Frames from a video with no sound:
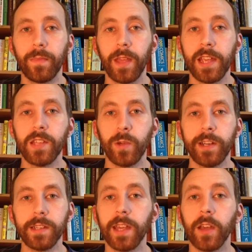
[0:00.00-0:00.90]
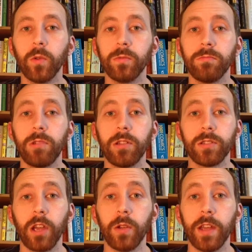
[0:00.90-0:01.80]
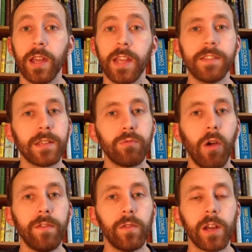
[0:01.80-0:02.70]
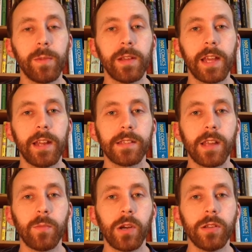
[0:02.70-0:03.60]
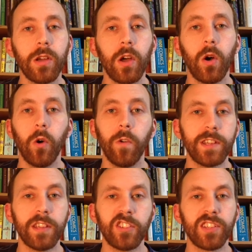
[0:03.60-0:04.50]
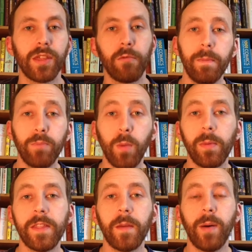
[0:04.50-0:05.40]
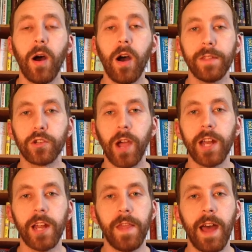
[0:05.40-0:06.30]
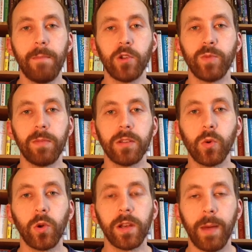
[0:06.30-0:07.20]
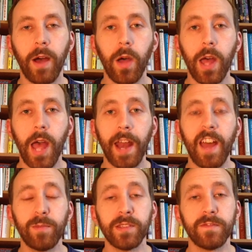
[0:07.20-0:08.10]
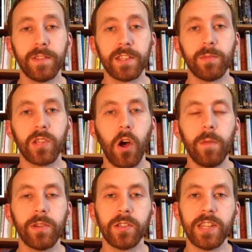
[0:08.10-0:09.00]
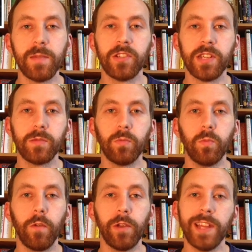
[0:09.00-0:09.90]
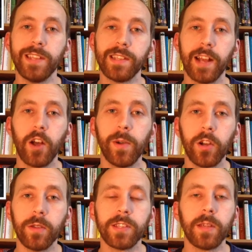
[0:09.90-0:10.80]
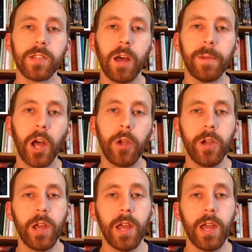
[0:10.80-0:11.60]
He is willing to kill. So is this rifle going to be killing someone, or is it just a threat? Probably the part of the trailer that most people are talking about, and have been for some time because the images were released at Comic-Con some time ago,